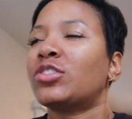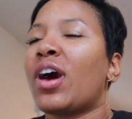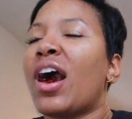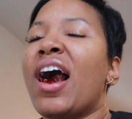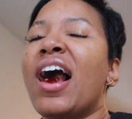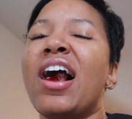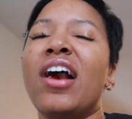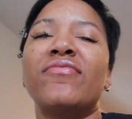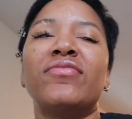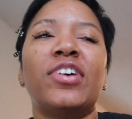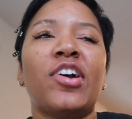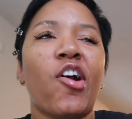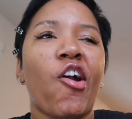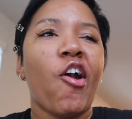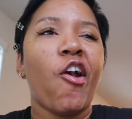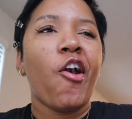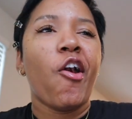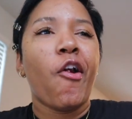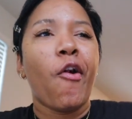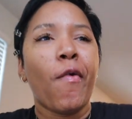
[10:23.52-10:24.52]
I haven't
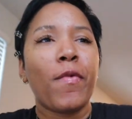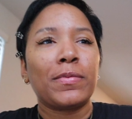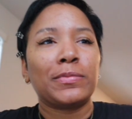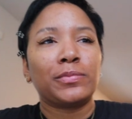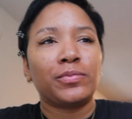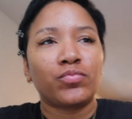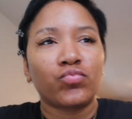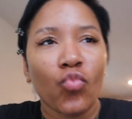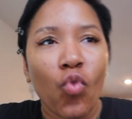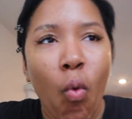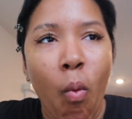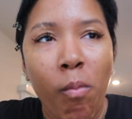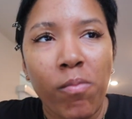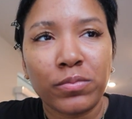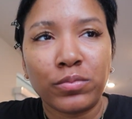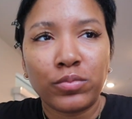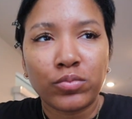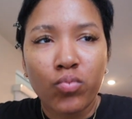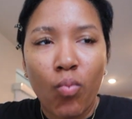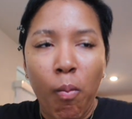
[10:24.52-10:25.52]
heard,
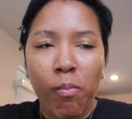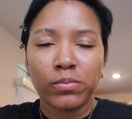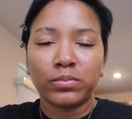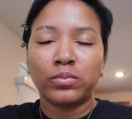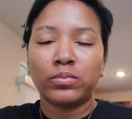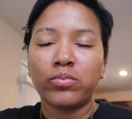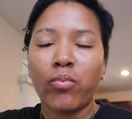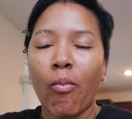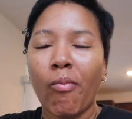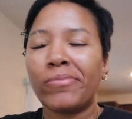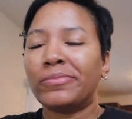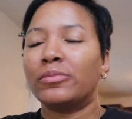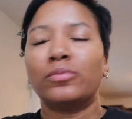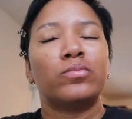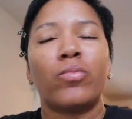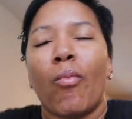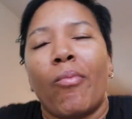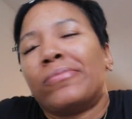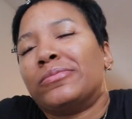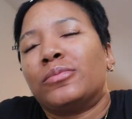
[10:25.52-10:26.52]
mmm,
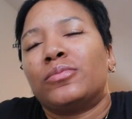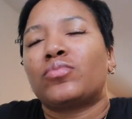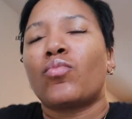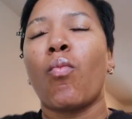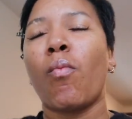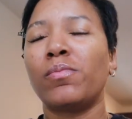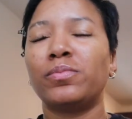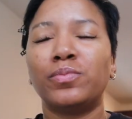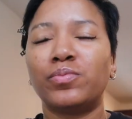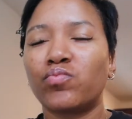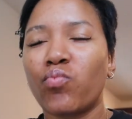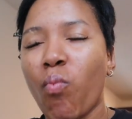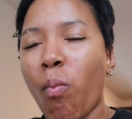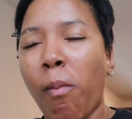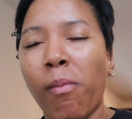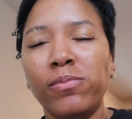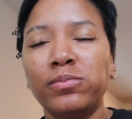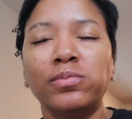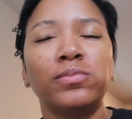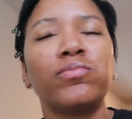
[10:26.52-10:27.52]

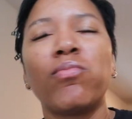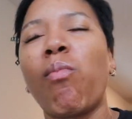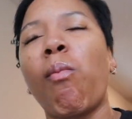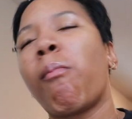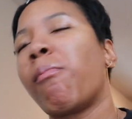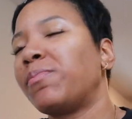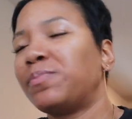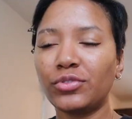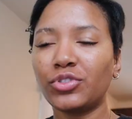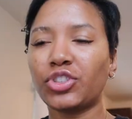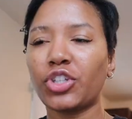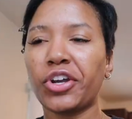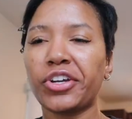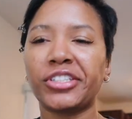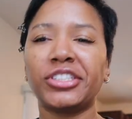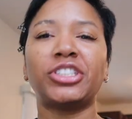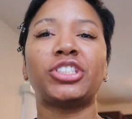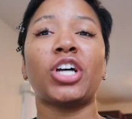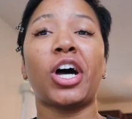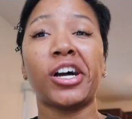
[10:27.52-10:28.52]
mmm,
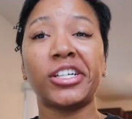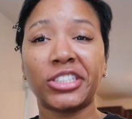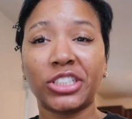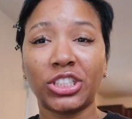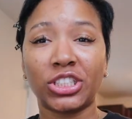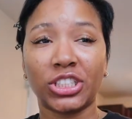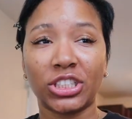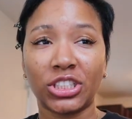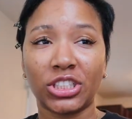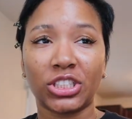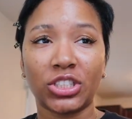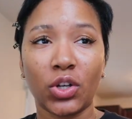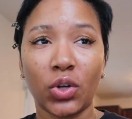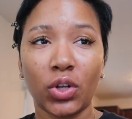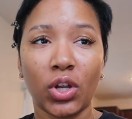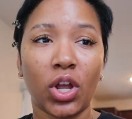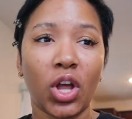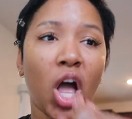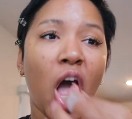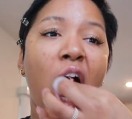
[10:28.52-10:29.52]
turkey sausage in so
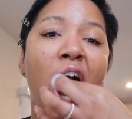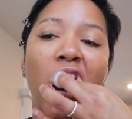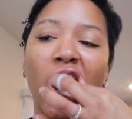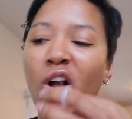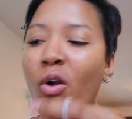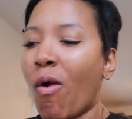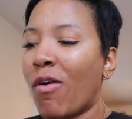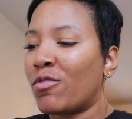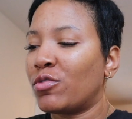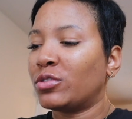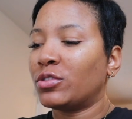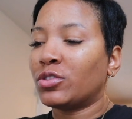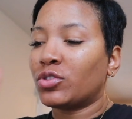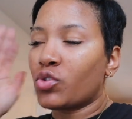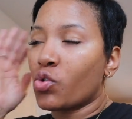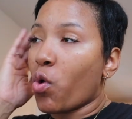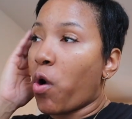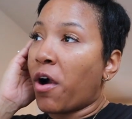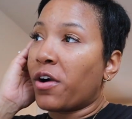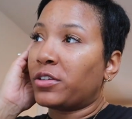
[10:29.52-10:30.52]
long.
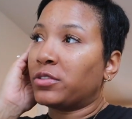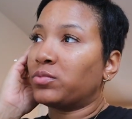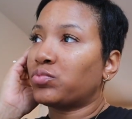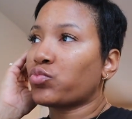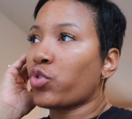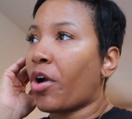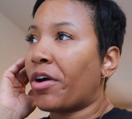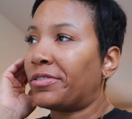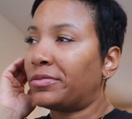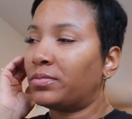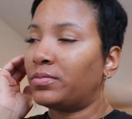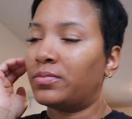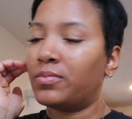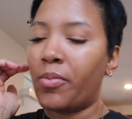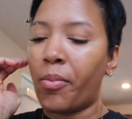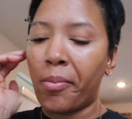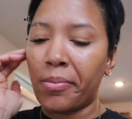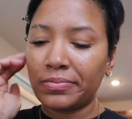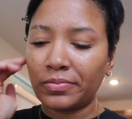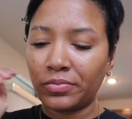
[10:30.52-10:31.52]
Mmm.